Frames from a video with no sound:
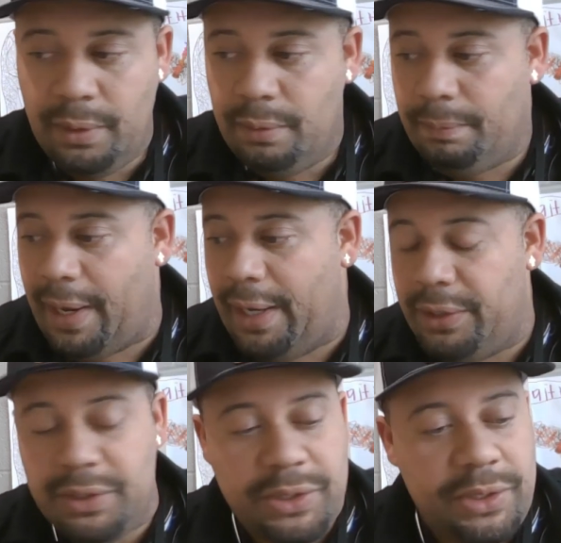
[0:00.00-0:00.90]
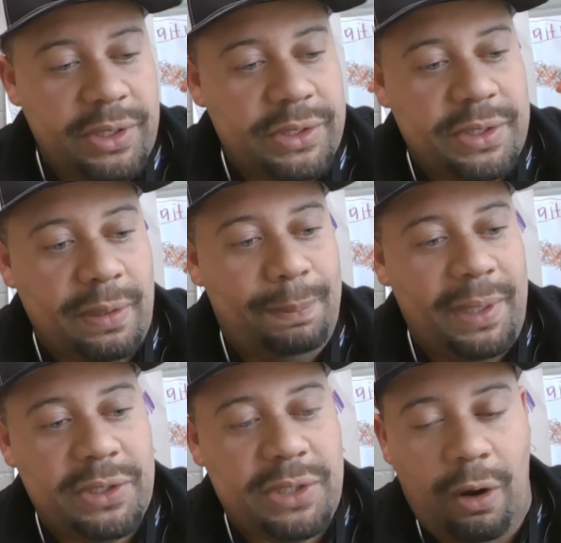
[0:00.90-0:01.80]
man, this is a
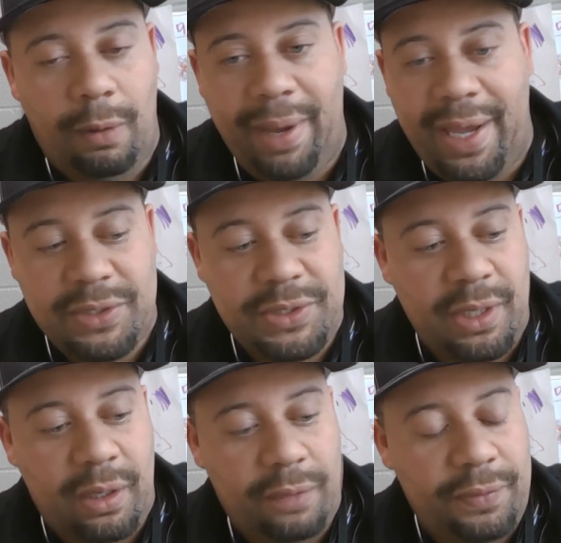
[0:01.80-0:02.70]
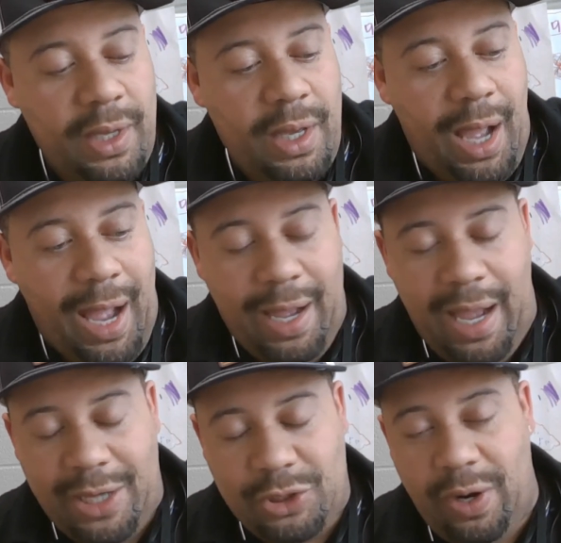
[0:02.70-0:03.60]
beast all by itself.
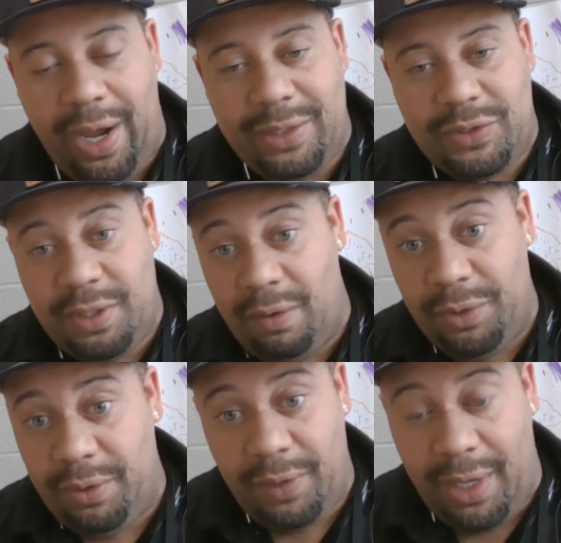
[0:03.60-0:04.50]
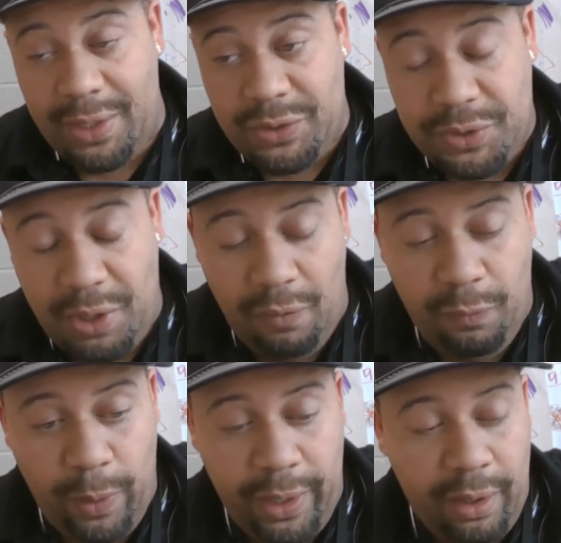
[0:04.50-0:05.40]
I tried several different kinds of
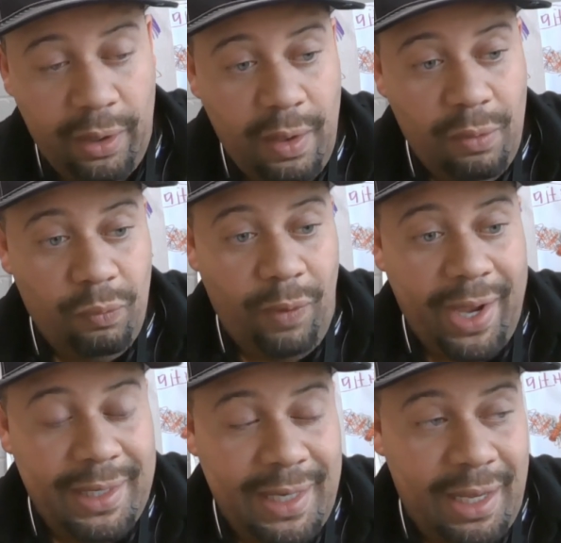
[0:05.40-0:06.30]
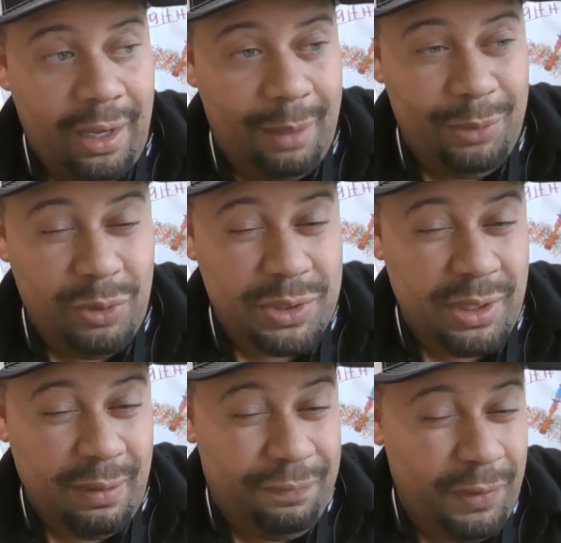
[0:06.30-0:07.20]
software. Right now, I'm using
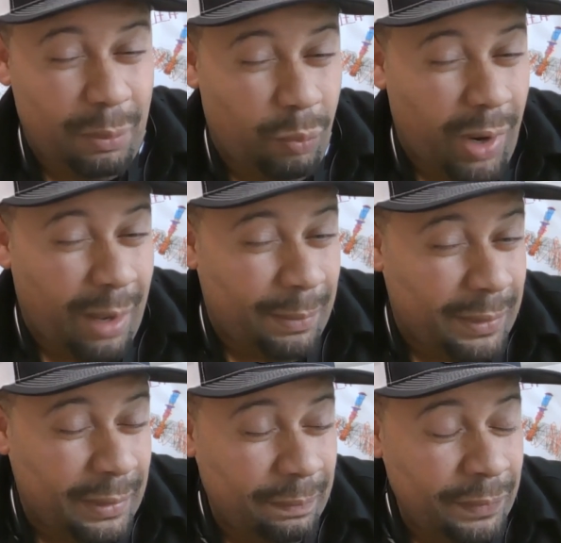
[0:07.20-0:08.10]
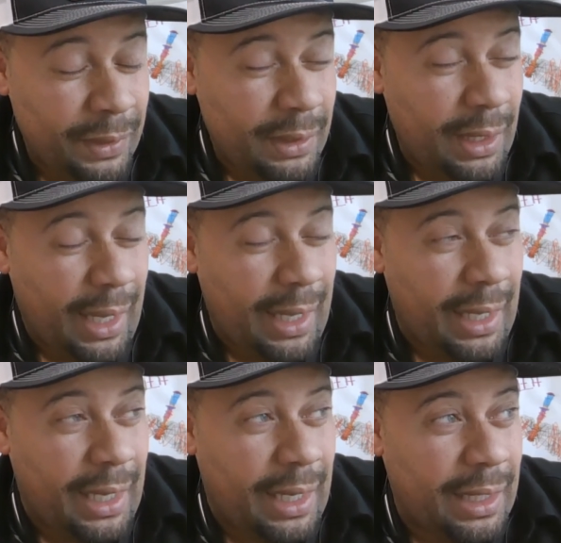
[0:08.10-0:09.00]
the Filmora
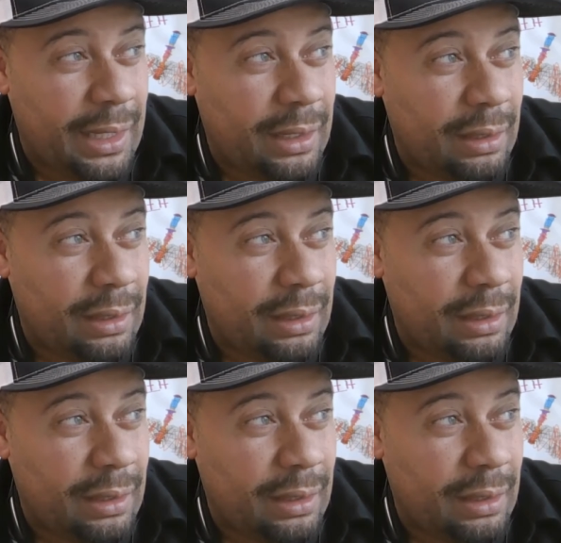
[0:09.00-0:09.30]
and